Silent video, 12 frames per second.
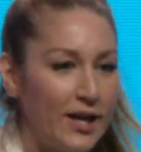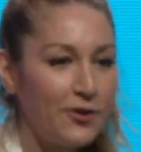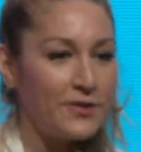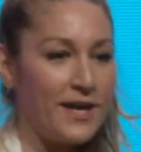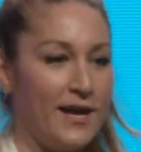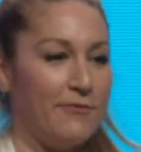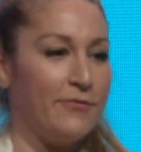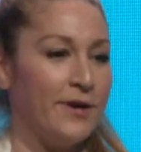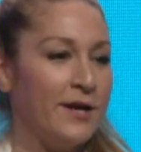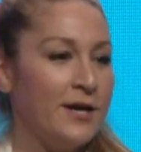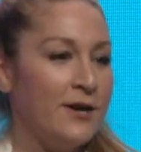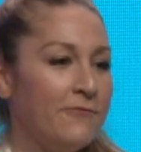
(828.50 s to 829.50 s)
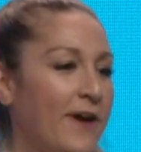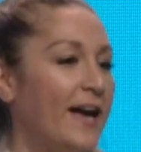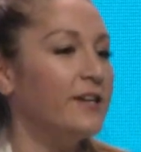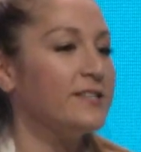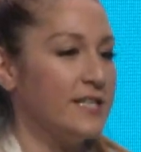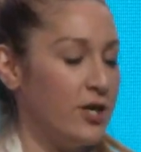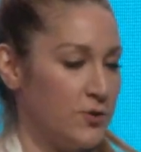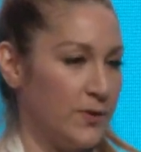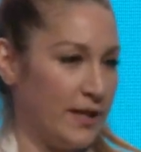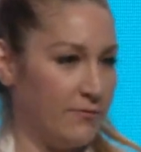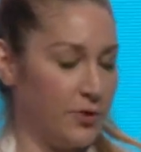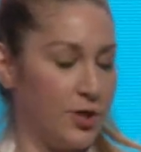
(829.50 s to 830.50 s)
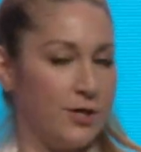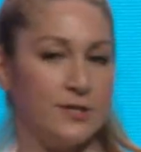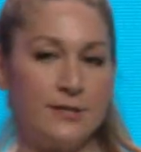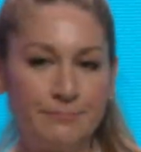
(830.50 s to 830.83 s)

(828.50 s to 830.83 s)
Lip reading: or they've failed and here's what they've learned.